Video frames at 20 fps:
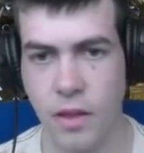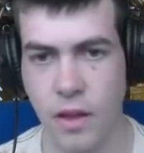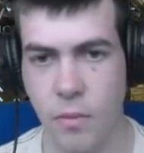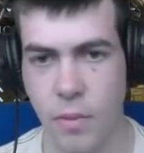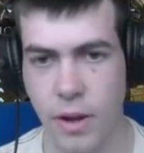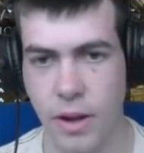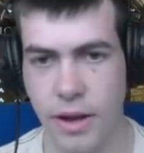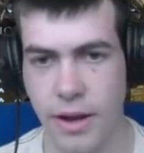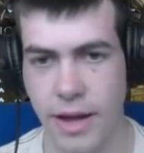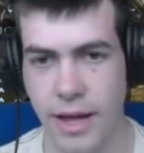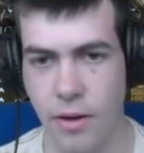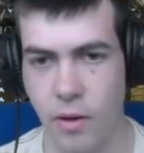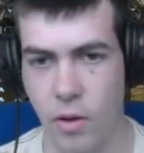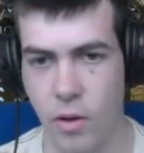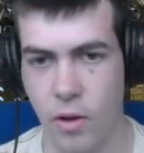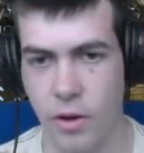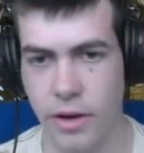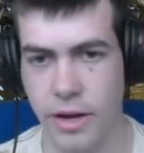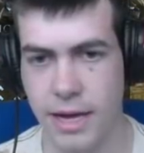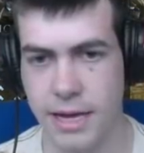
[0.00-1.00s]
And we are now
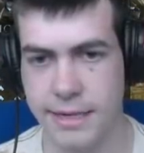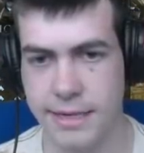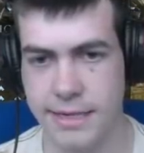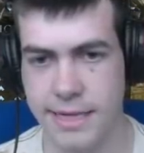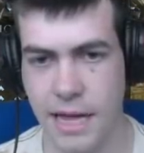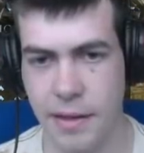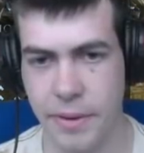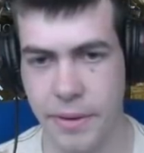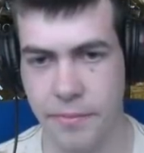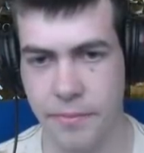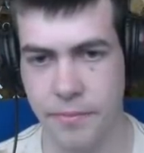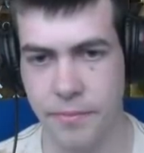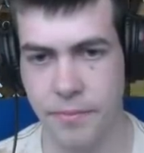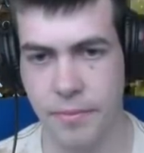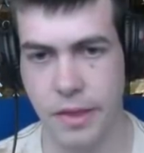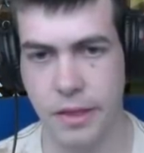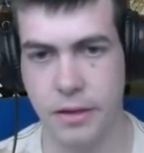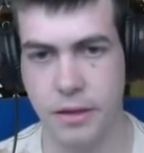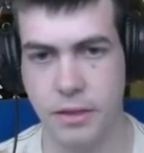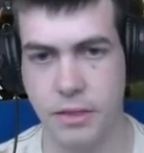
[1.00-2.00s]
on and capping.
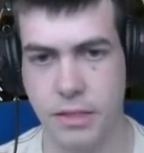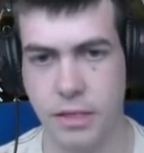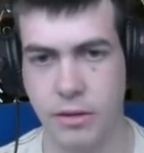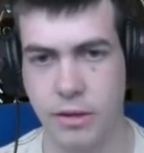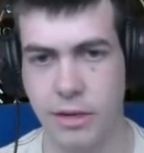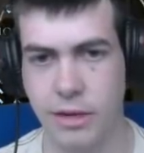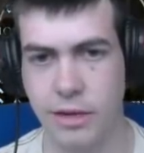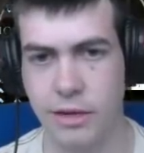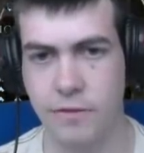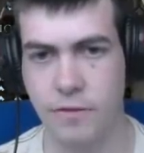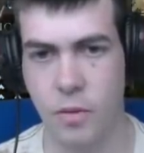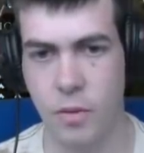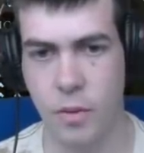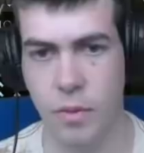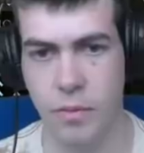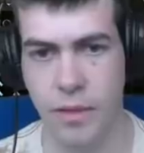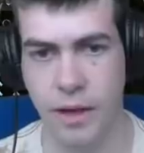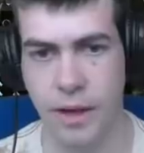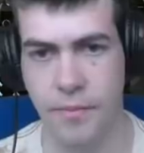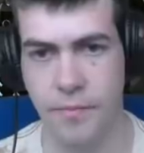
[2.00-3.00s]
So let's form
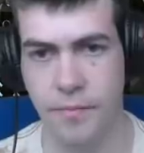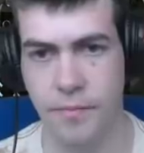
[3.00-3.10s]
up there.